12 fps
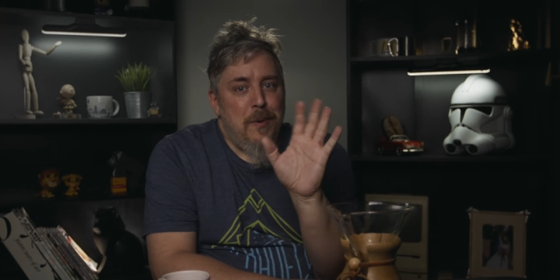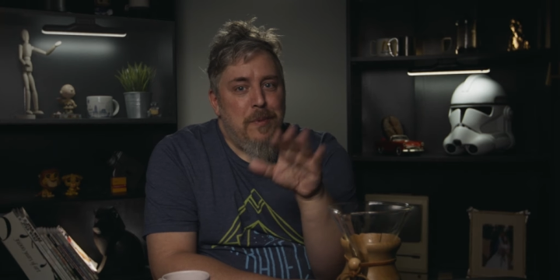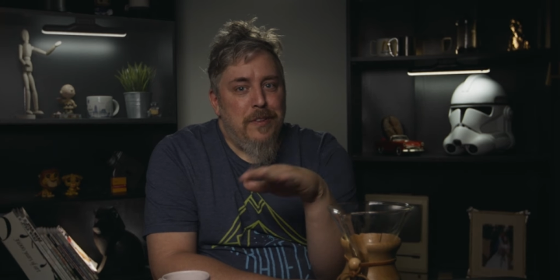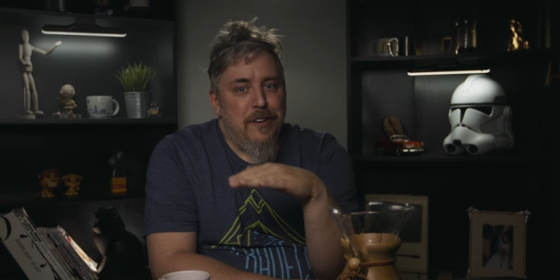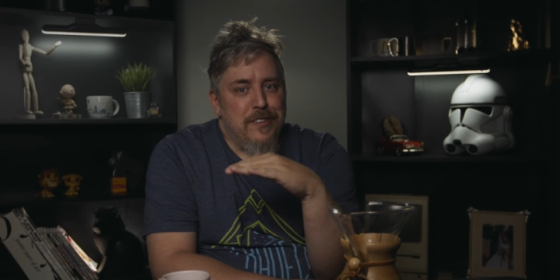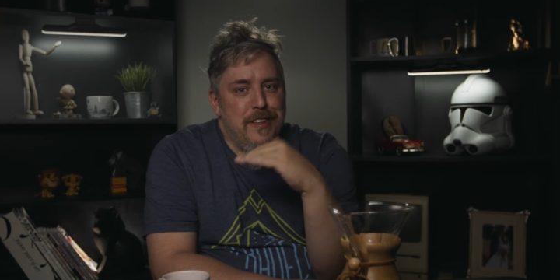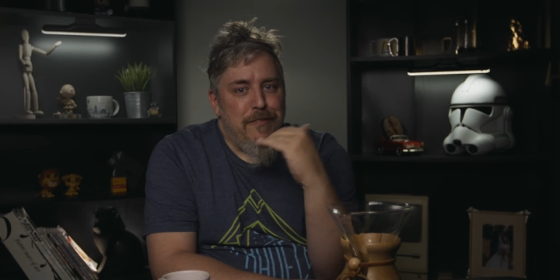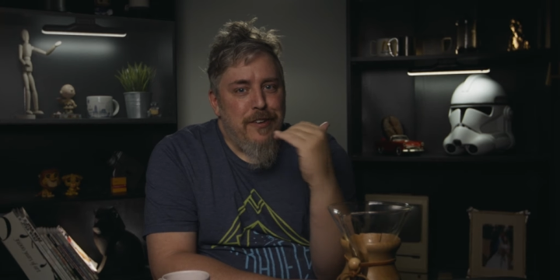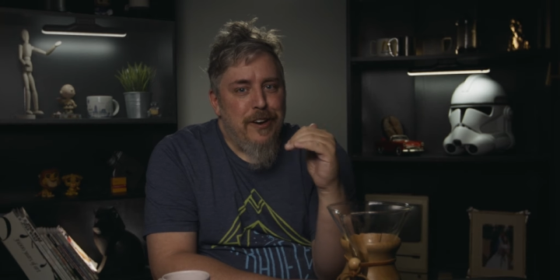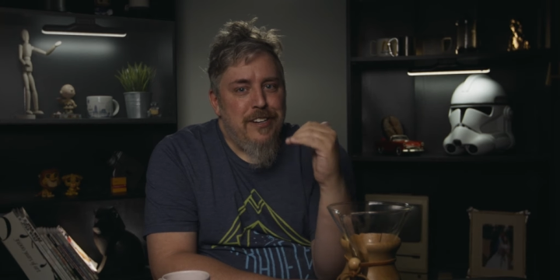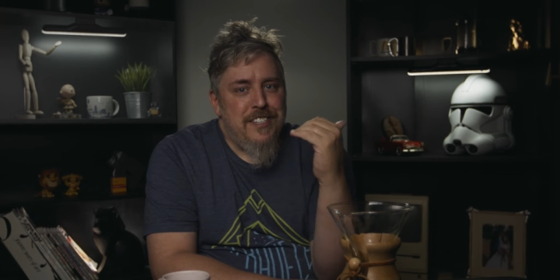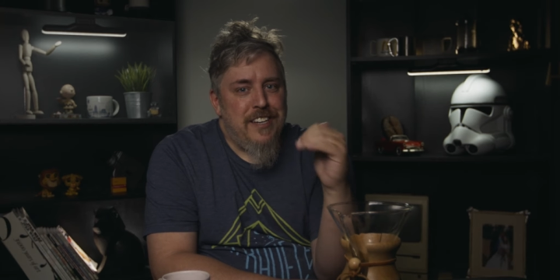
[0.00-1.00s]
but there's that
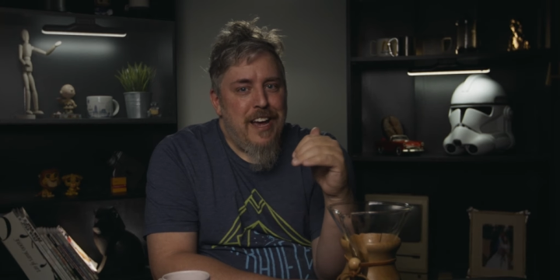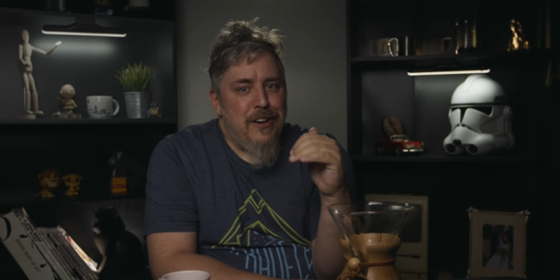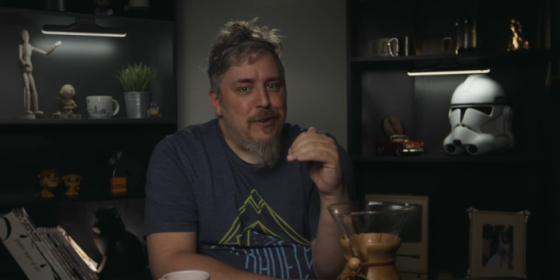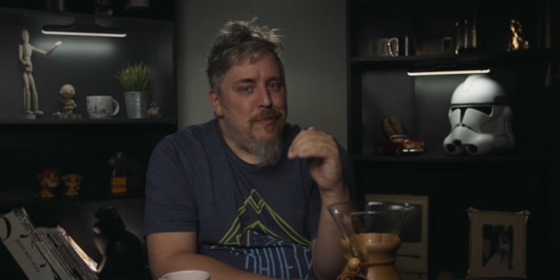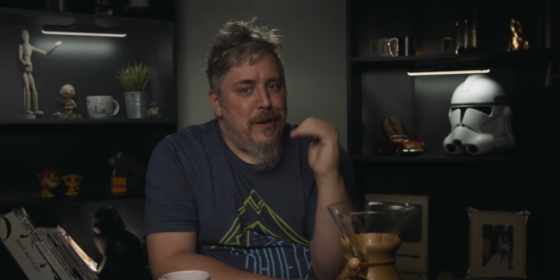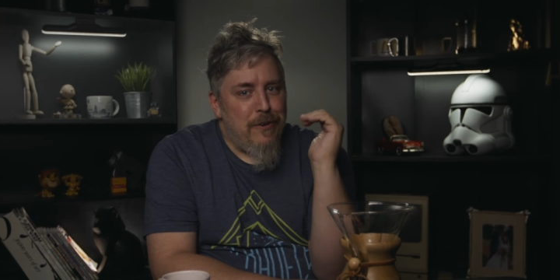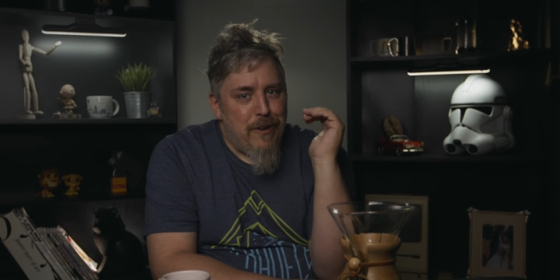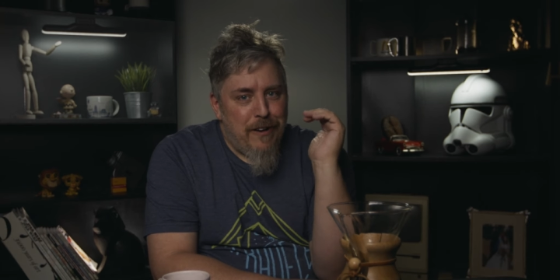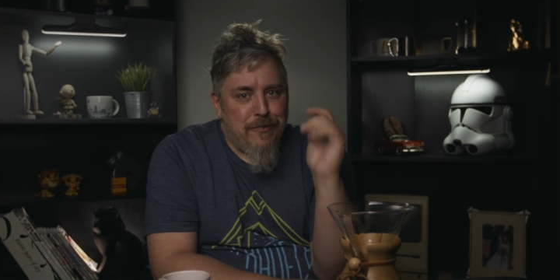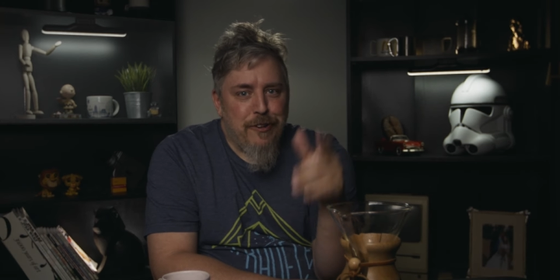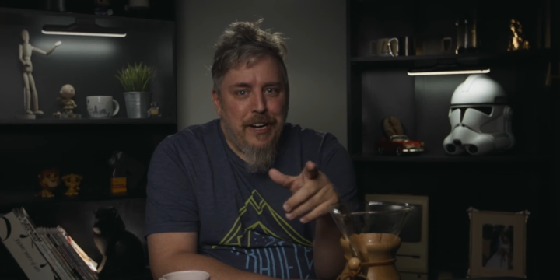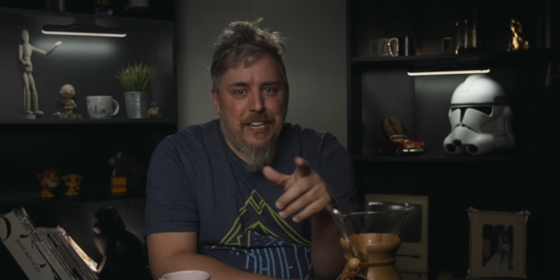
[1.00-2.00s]
very standard, been
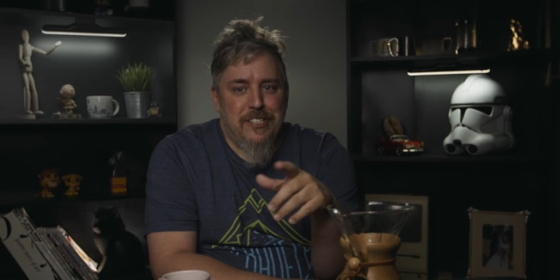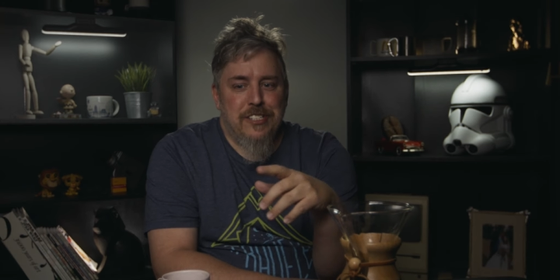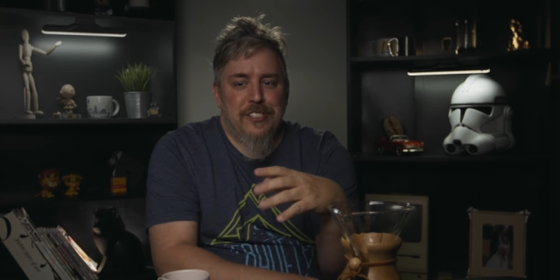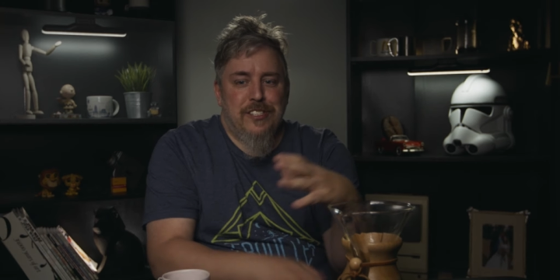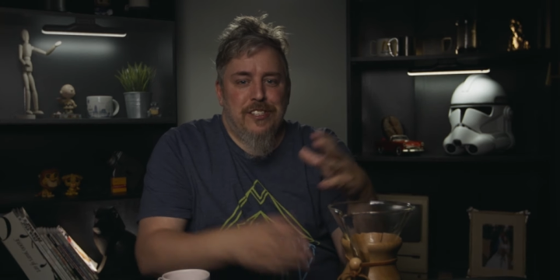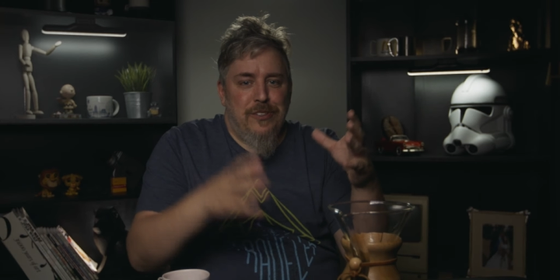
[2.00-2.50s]
around for ages.